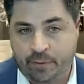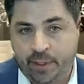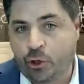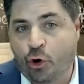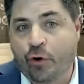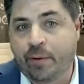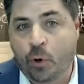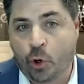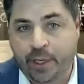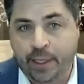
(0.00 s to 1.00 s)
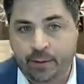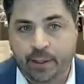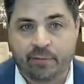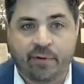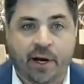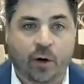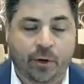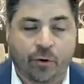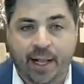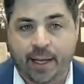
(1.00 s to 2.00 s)
the current market environment
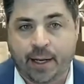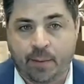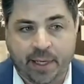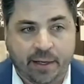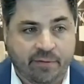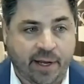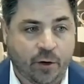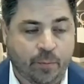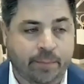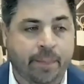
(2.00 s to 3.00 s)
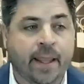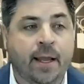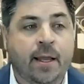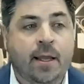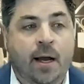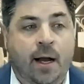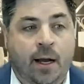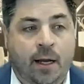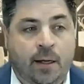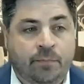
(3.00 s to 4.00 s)
or economic environment.
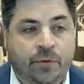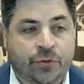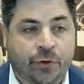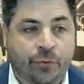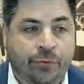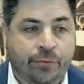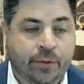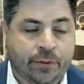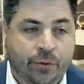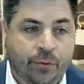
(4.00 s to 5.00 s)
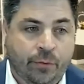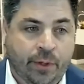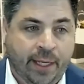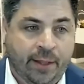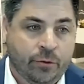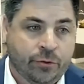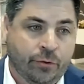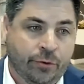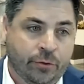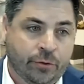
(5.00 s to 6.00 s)
So again, those
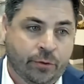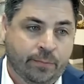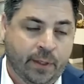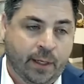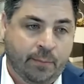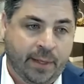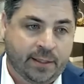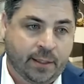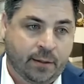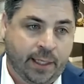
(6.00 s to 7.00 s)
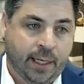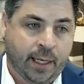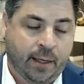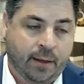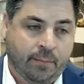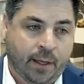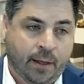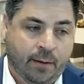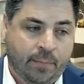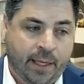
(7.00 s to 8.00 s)
are basically
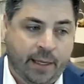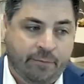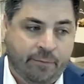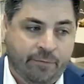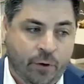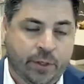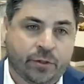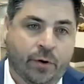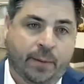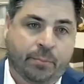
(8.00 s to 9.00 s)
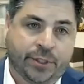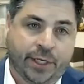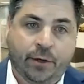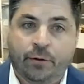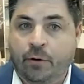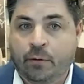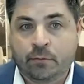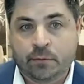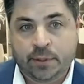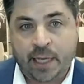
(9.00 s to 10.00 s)
focused on a particular
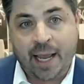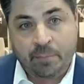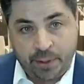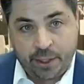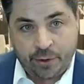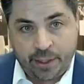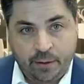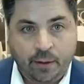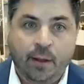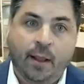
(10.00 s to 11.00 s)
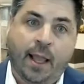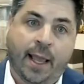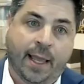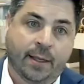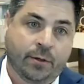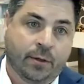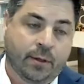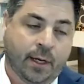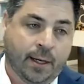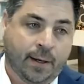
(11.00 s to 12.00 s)
time period and
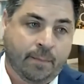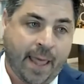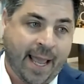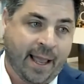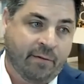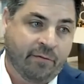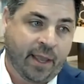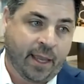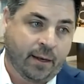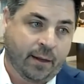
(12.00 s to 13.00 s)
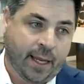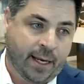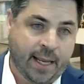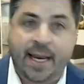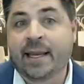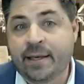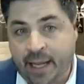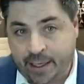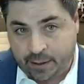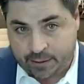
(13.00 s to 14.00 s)
have an end
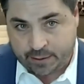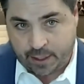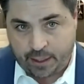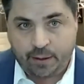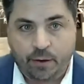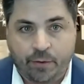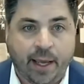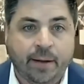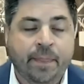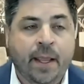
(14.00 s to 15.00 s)
date, let's say. Okay.